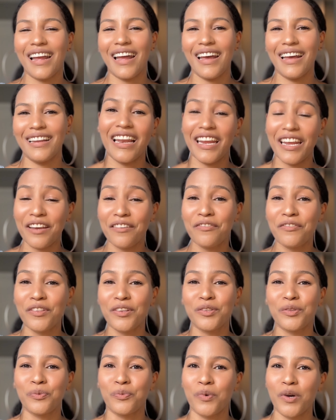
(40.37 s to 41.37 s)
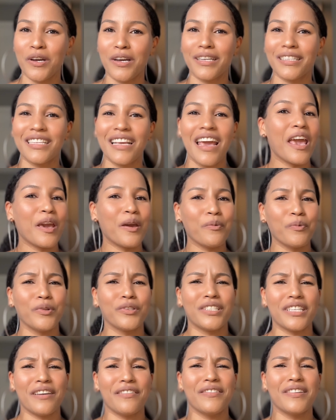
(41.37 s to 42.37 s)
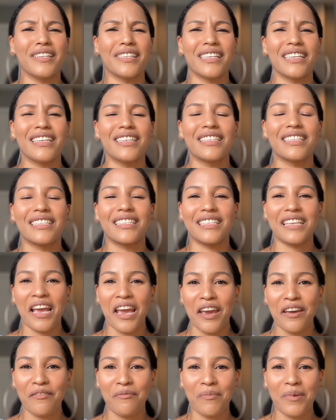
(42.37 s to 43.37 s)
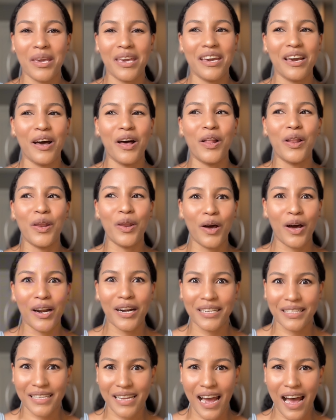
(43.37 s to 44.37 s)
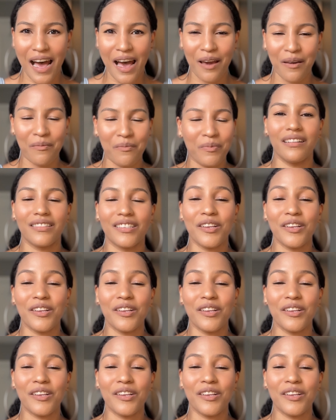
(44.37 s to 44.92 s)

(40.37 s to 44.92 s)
And if this works, it will definitely save me a lot of time.